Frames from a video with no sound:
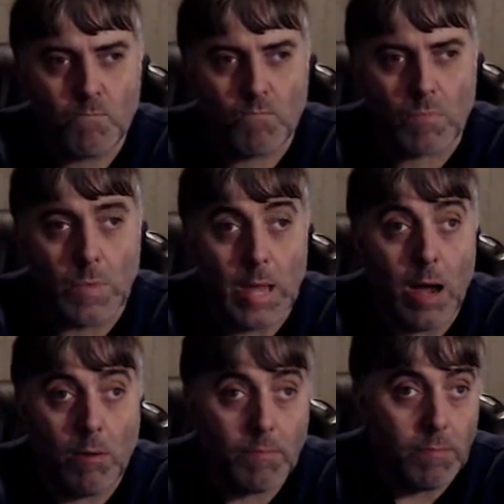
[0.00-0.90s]

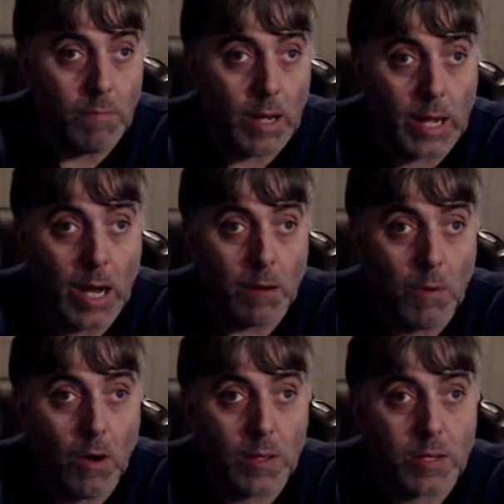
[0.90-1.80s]
Now, I got them
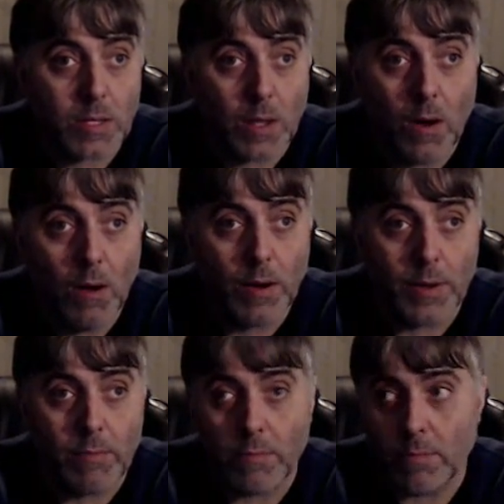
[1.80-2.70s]
all installed and
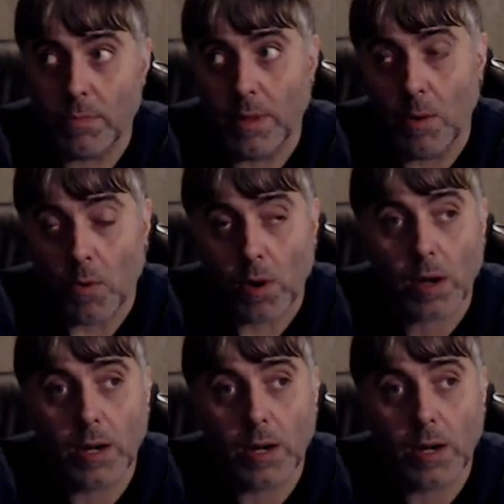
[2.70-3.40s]
they work,